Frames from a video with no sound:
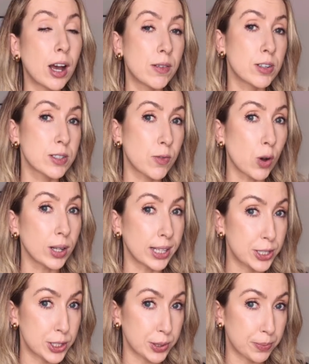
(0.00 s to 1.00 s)
of us fall
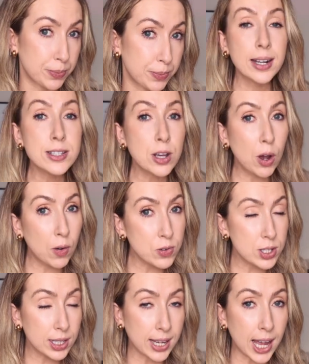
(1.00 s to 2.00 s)
into. And it's
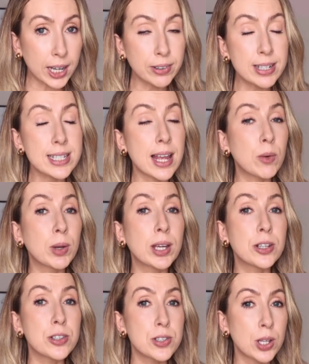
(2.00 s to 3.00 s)
often the calories that we
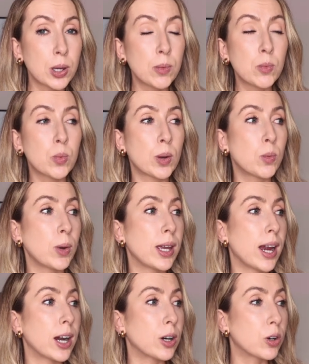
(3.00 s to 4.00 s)
consume when we are